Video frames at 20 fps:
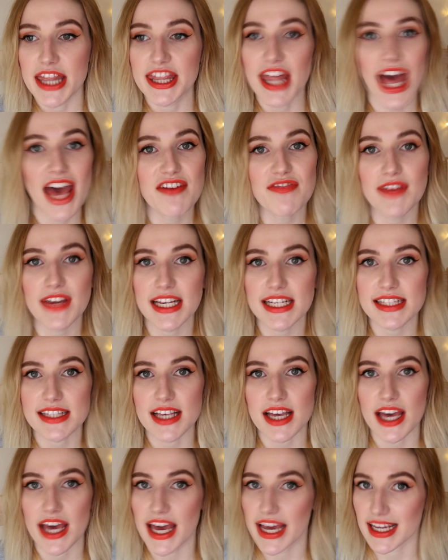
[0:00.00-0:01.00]
their
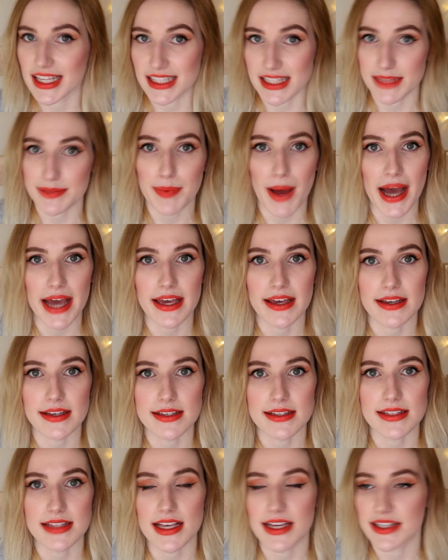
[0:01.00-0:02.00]
visa
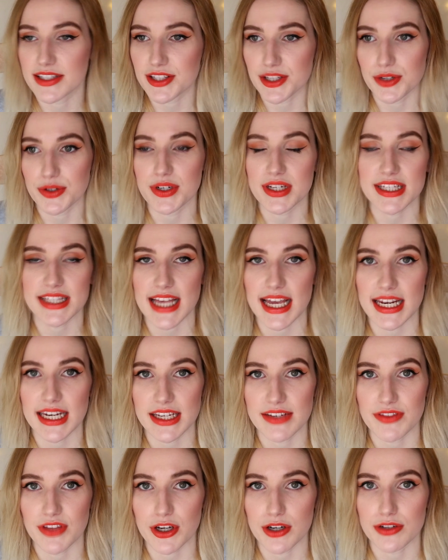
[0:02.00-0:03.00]
expires as soon as they
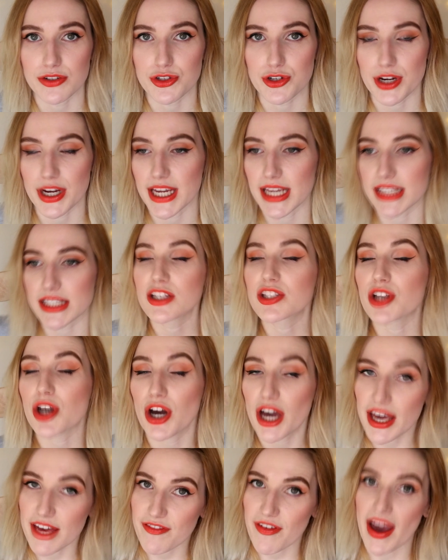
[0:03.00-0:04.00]
leave the country. So
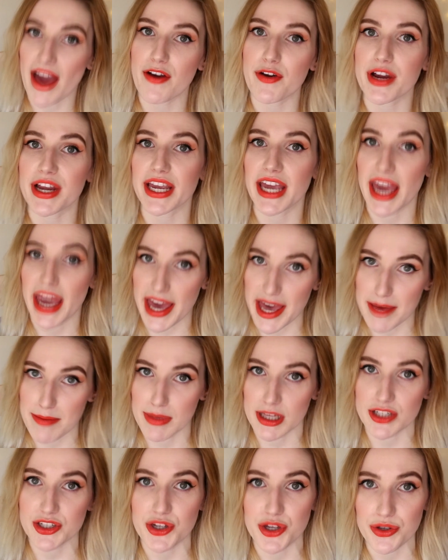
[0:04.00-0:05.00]
if Eric came
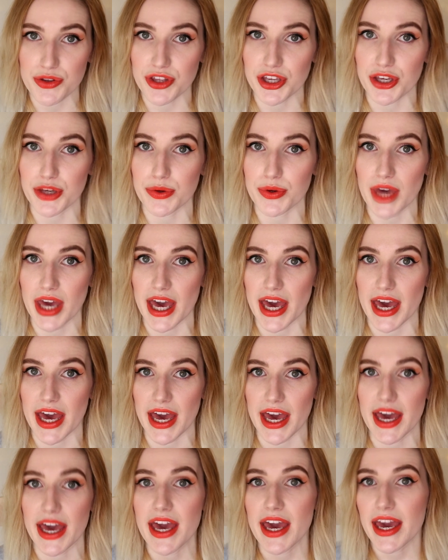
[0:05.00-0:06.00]
to the
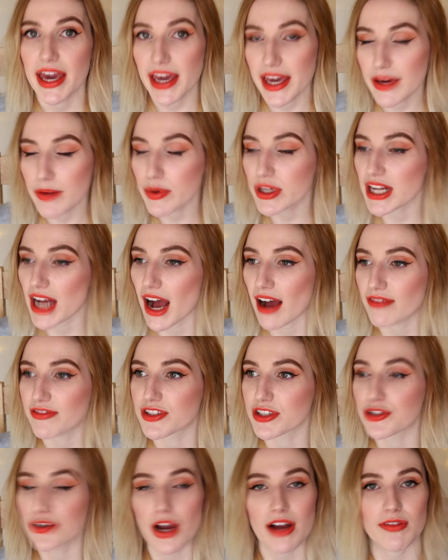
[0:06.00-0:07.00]
UK, he would have
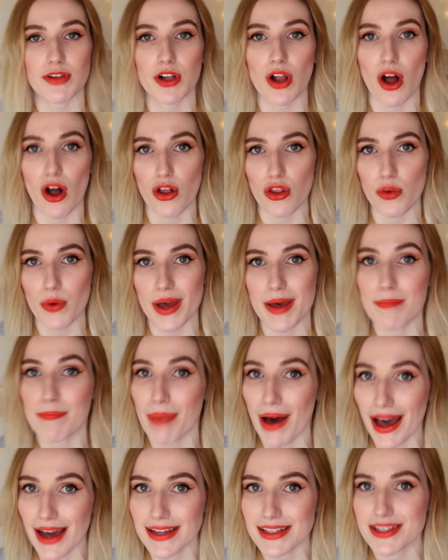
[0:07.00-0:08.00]
to travel all the way
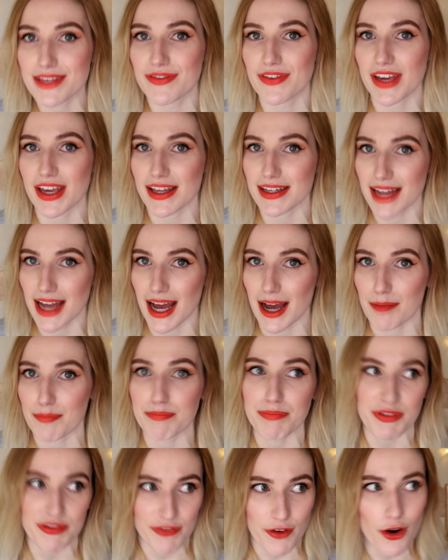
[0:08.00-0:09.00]
back to Vietnam
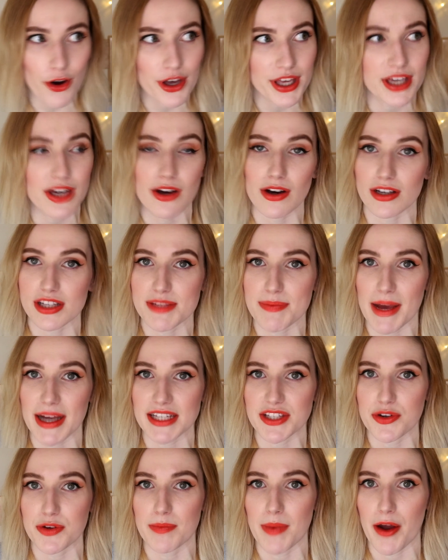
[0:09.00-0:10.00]
before he goes back
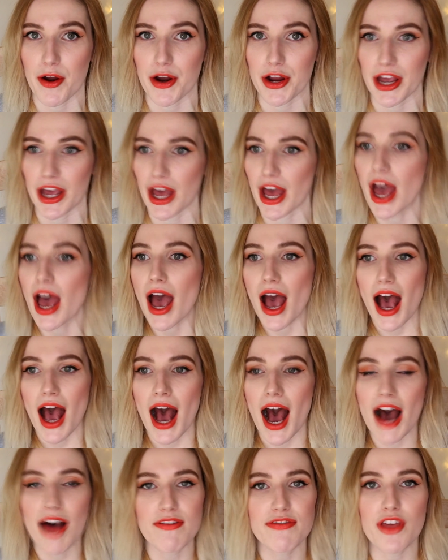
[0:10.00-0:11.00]
to America,
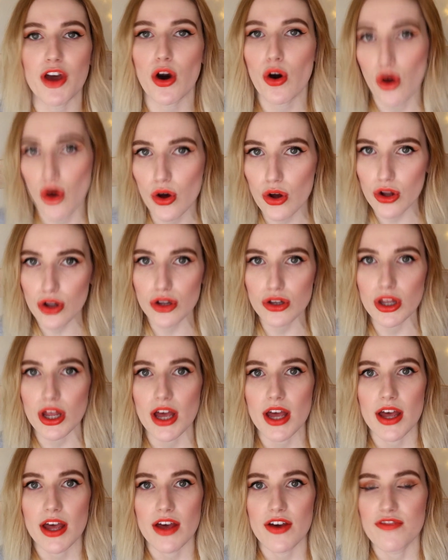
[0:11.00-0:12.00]
have the whole
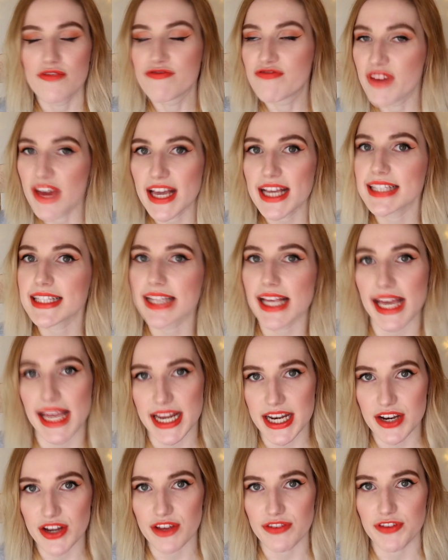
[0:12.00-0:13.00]
visa
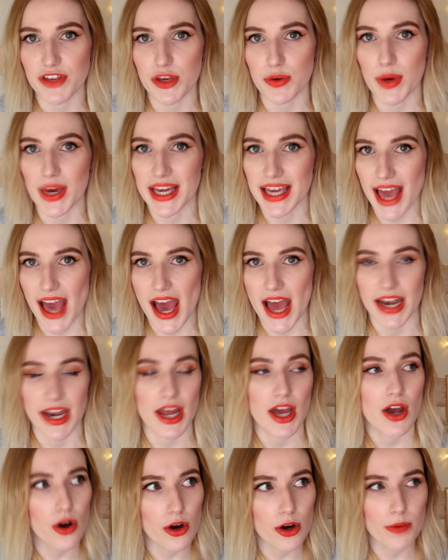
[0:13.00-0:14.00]
interview
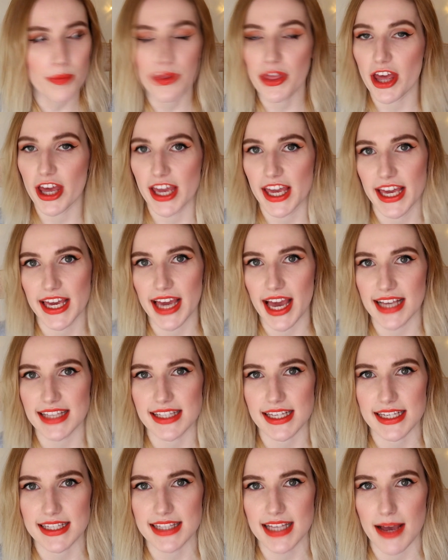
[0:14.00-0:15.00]
again, hope that he
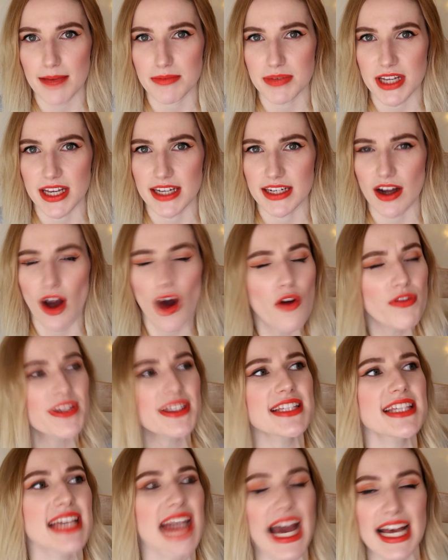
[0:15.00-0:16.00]
gets accepted,
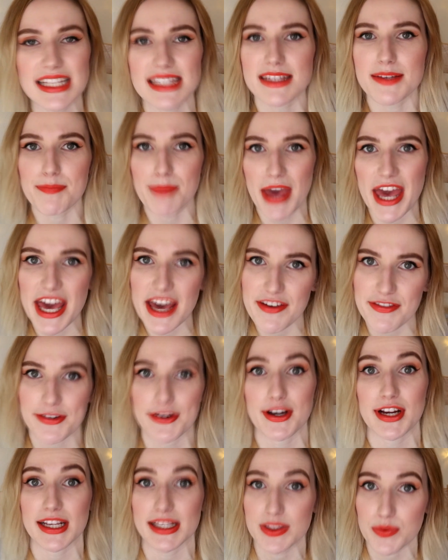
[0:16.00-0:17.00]
obviously has to pay for
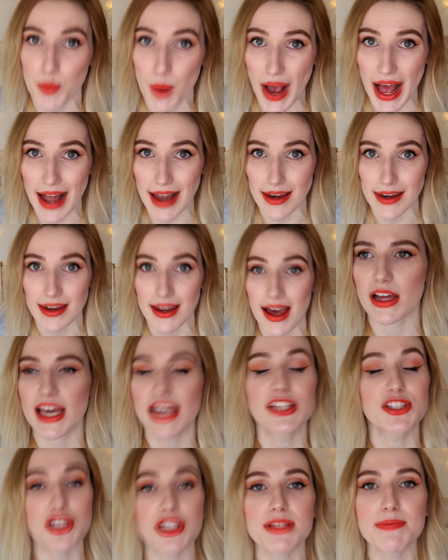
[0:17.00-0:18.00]
it as well.
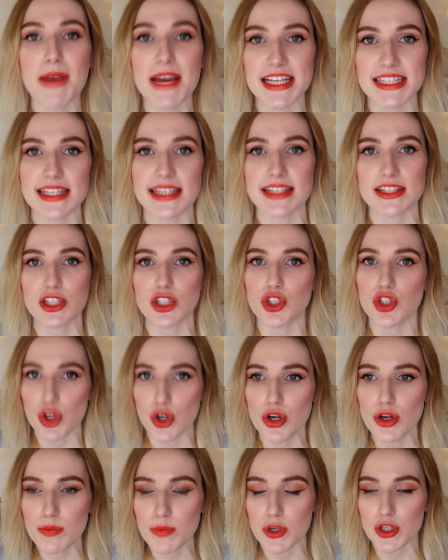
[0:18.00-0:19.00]
It just makes it
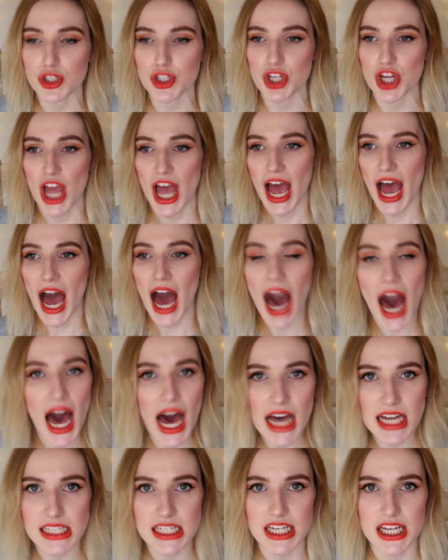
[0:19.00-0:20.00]
so much
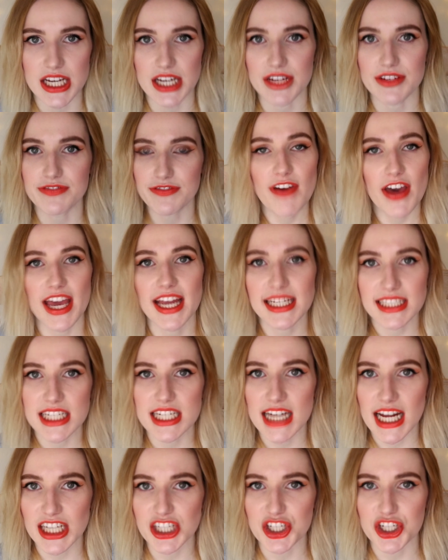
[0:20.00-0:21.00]
harder for
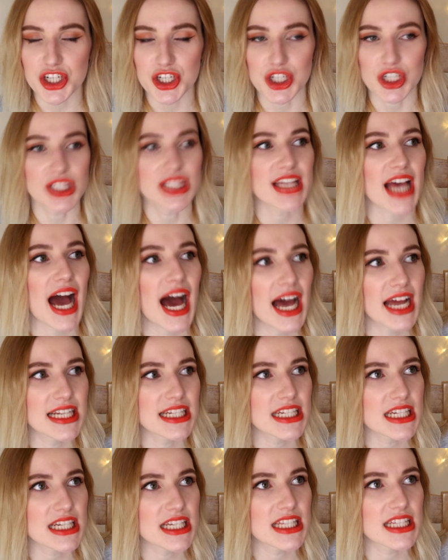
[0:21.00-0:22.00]
internationals,
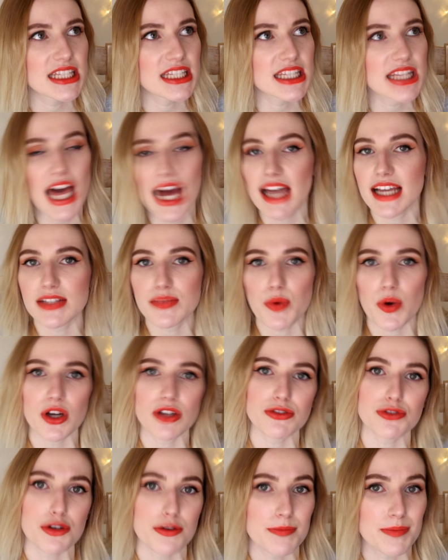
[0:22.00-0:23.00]
and that is
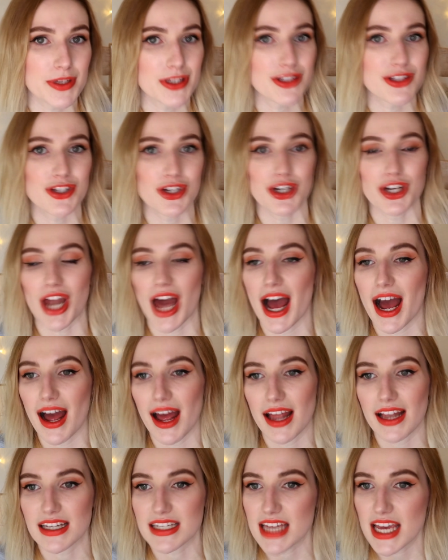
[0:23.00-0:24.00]
what Trump has done,
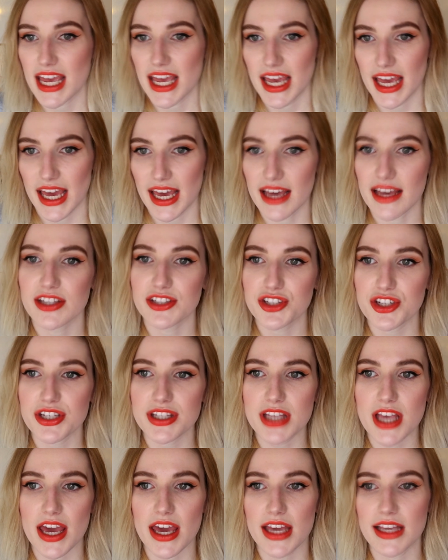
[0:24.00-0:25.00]
and
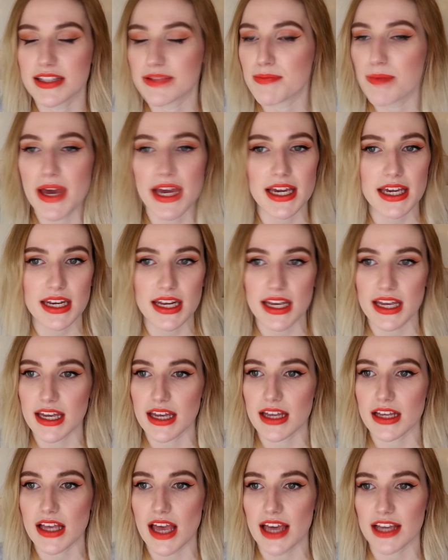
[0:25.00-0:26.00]
it's making
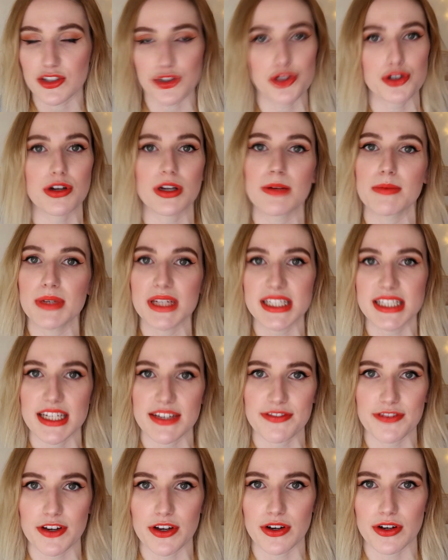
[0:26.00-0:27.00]
it extremely
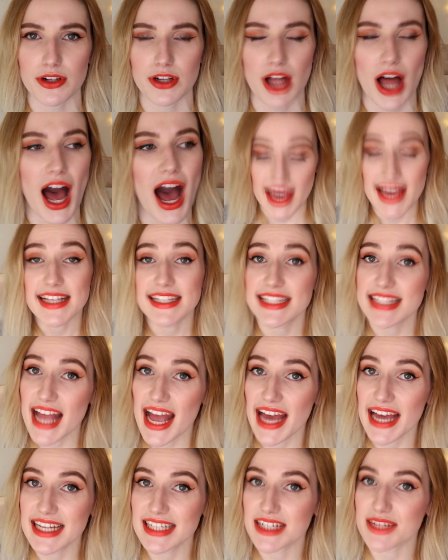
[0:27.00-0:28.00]
difficult.
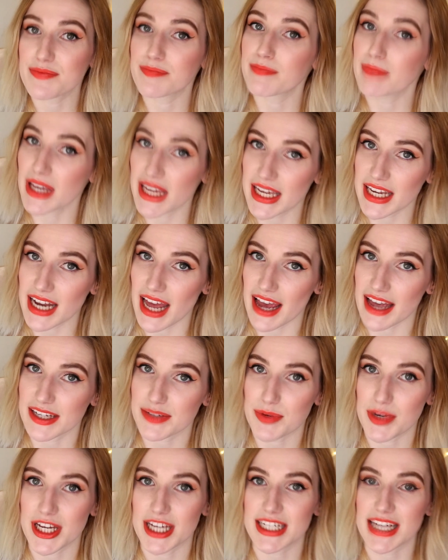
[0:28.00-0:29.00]
Instead, me and
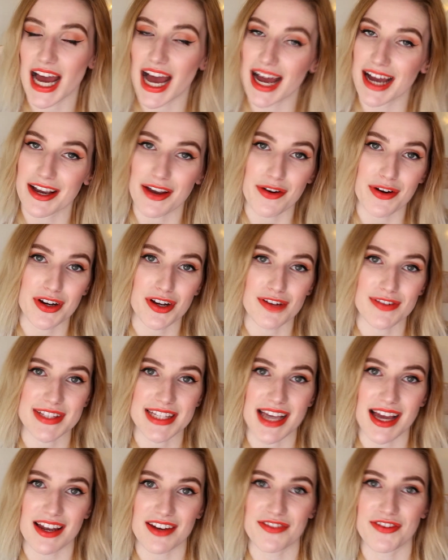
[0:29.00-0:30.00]
Edward are going over
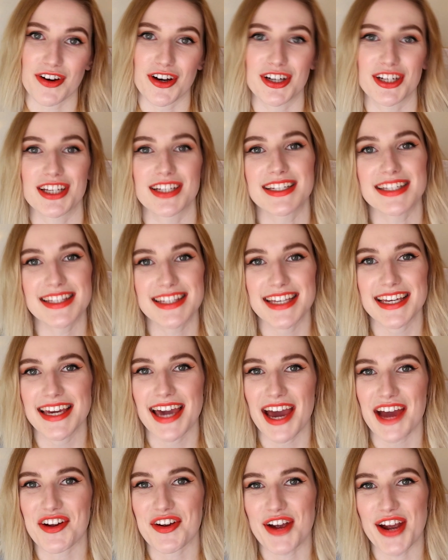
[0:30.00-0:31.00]
to California to see
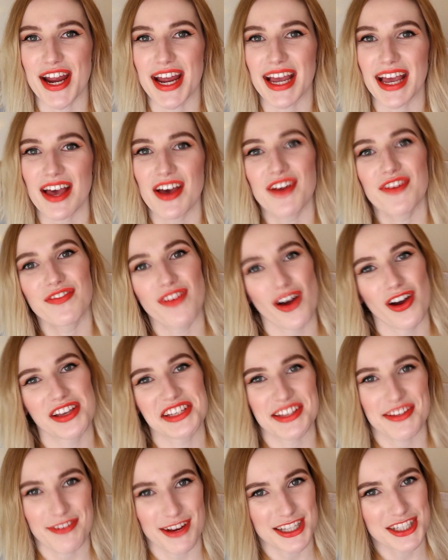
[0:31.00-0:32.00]
Eric for
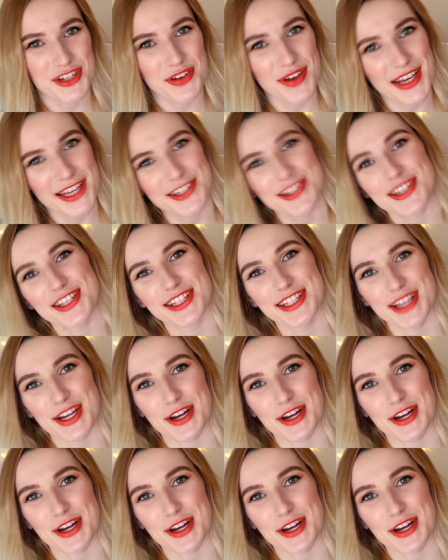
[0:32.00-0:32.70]
his graduation